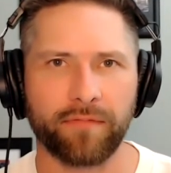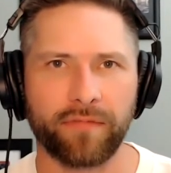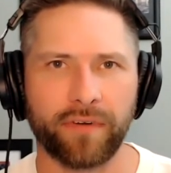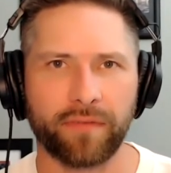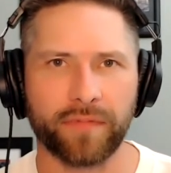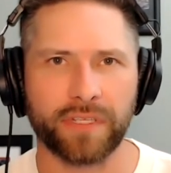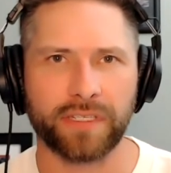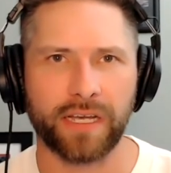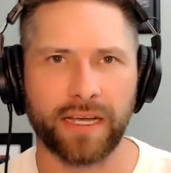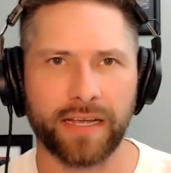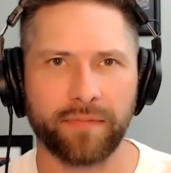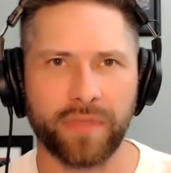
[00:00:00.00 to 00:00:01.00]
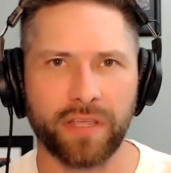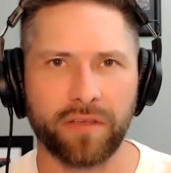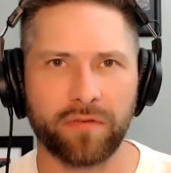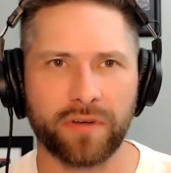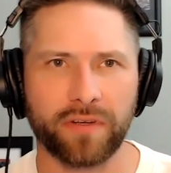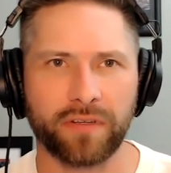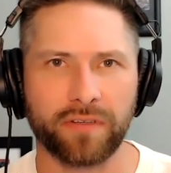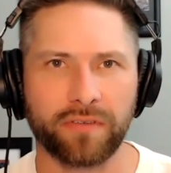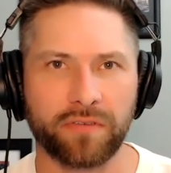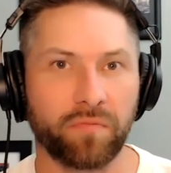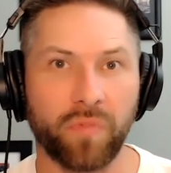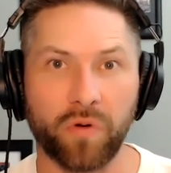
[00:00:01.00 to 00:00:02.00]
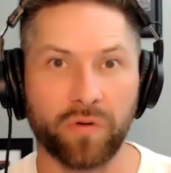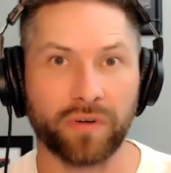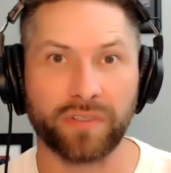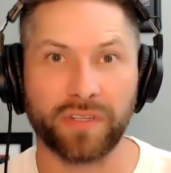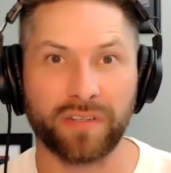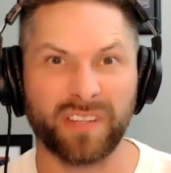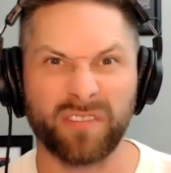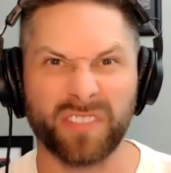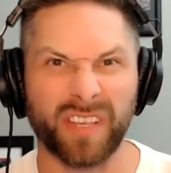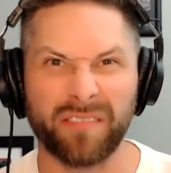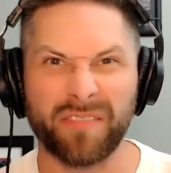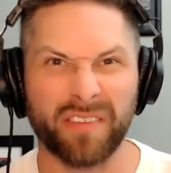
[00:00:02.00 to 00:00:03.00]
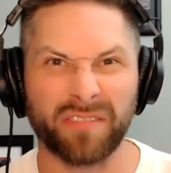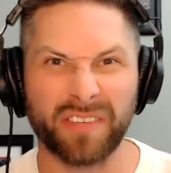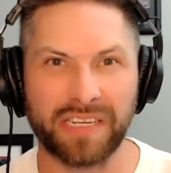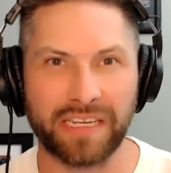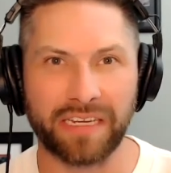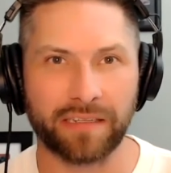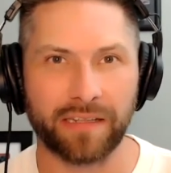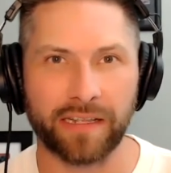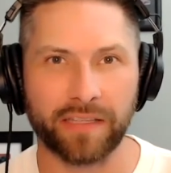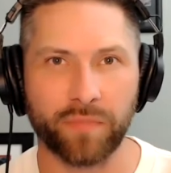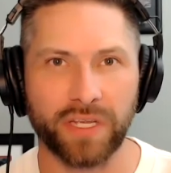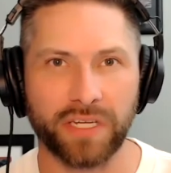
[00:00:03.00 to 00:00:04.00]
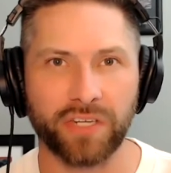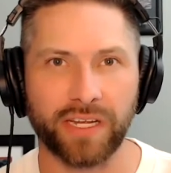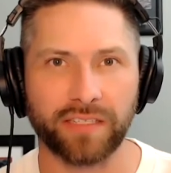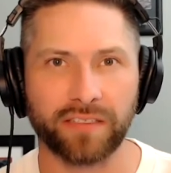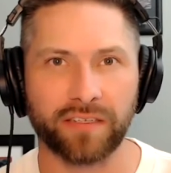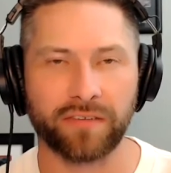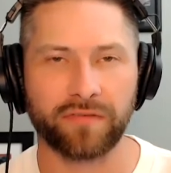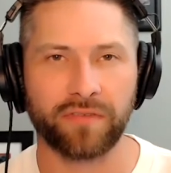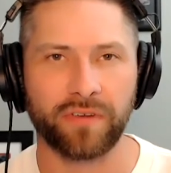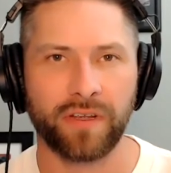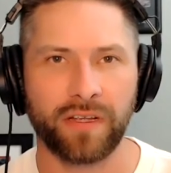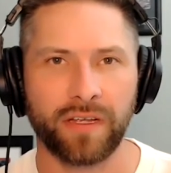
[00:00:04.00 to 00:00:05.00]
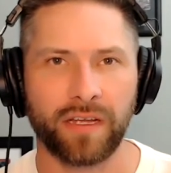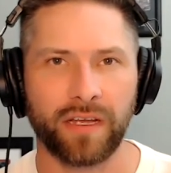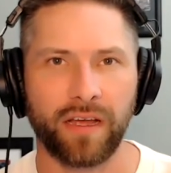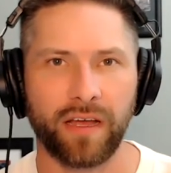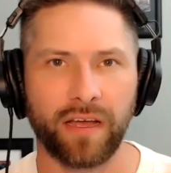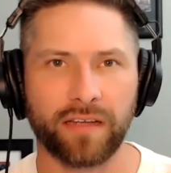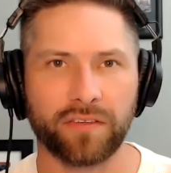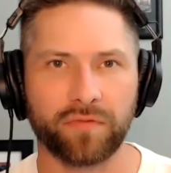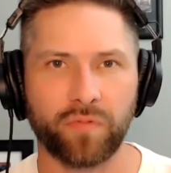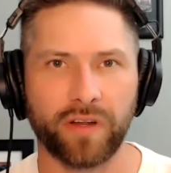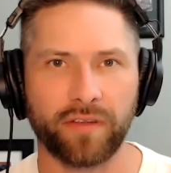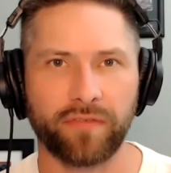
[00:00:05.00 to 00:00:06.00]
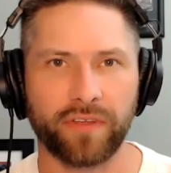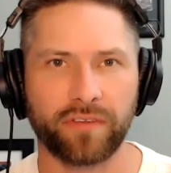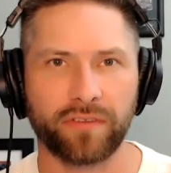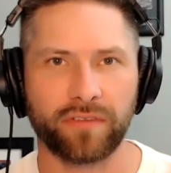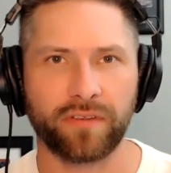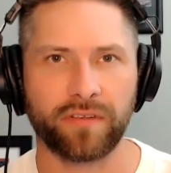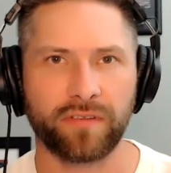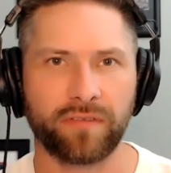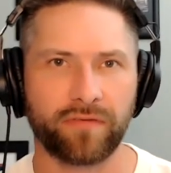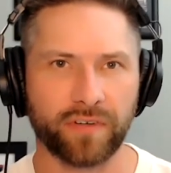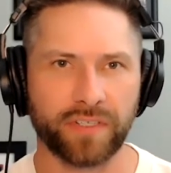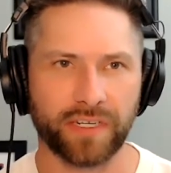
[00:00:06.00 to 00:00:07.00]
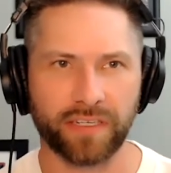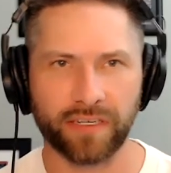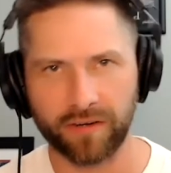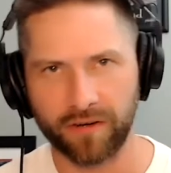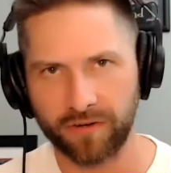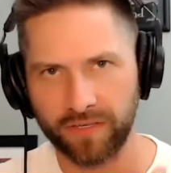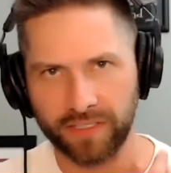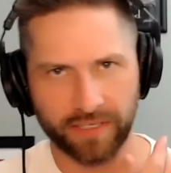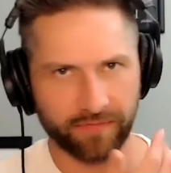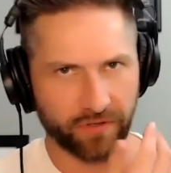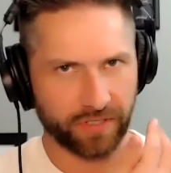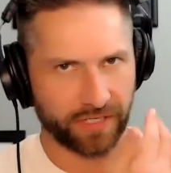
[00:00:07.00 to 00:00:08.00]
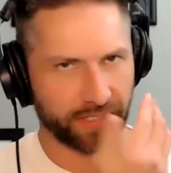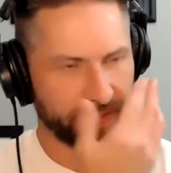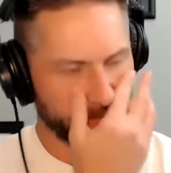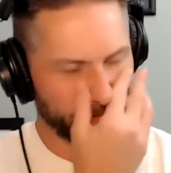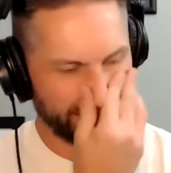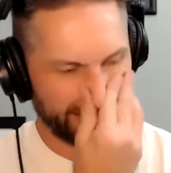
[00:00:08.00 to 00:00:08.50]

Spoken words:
from the time he was born till he was like 15, like the PJs of Springfield, Virginia, Arlington, Virginia.